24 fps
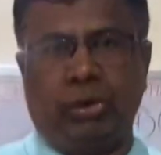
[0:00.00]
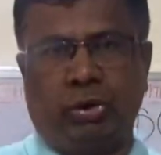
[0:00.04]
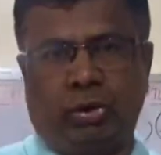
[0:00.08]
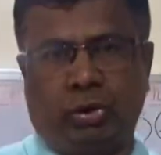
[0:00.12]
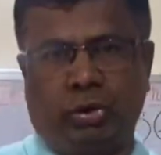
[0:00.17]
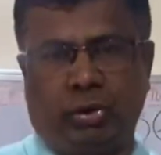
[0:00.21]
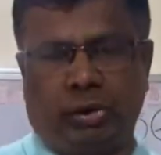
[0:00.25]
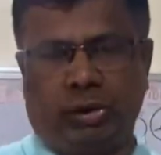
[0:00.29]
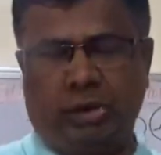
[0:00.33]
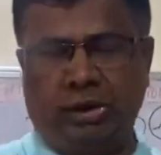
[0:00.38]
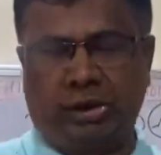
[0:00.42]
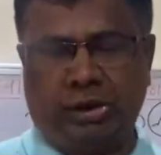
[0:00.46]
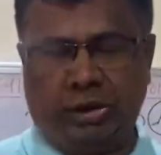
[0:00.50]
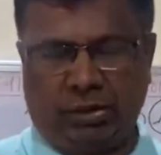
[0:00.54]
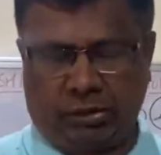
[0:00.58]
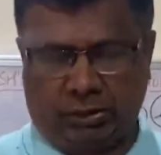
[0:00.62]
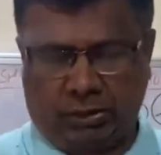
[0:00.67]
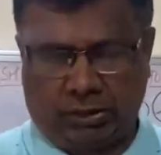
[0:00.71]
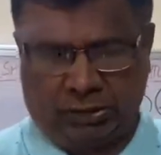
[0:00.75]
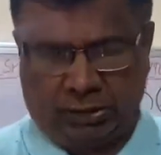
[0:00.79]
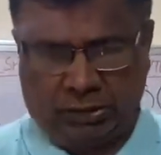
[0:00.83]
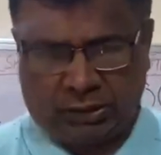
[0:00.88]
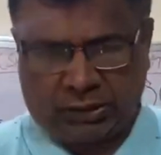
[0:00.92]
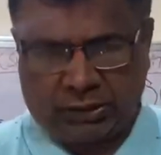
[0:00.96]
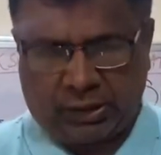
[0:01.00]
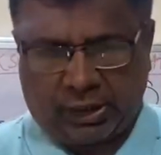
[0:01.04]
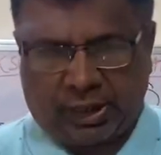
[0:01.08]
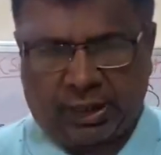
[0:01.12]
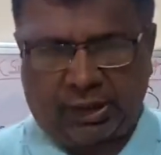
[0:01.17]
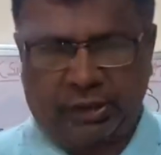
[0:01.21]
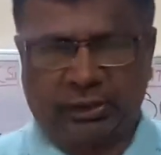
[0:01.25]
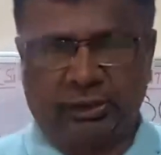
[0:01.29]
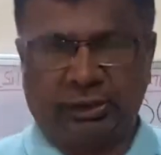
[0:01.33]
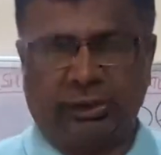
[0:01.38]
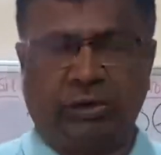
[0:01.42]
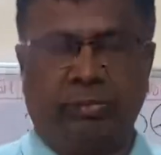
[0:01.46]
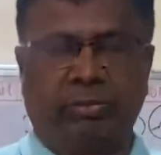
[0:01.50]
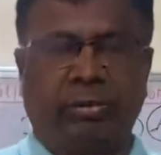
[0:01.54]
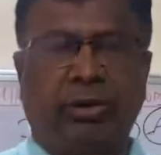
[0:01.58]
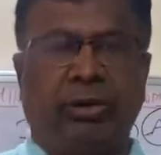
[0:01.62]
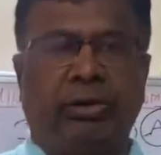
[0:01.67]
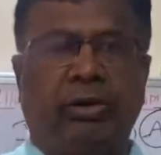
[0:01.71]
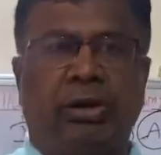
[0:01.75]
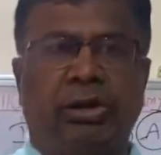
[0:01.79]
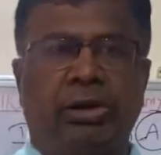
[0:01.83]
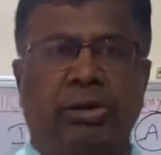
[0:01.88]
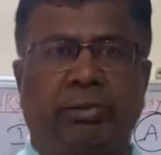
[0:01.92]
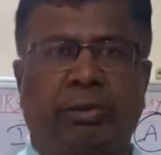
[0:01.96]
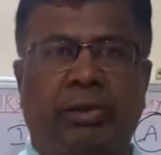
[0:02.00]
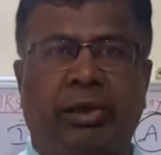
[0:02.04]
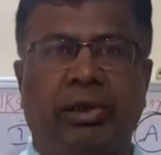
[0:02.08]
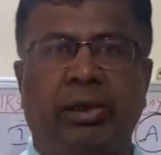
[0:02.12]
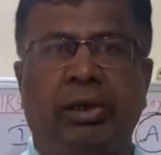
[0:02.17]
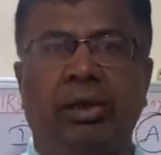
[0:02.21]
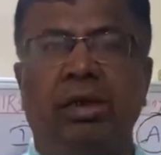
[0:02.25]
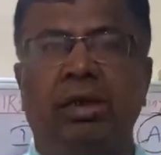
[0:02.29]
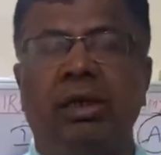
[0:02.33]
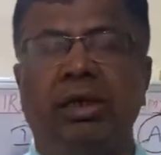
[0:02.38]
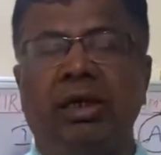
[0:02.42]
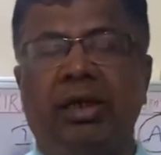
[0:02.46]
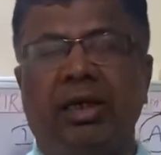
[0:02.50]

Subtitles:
So this is the action of pectoralis minor.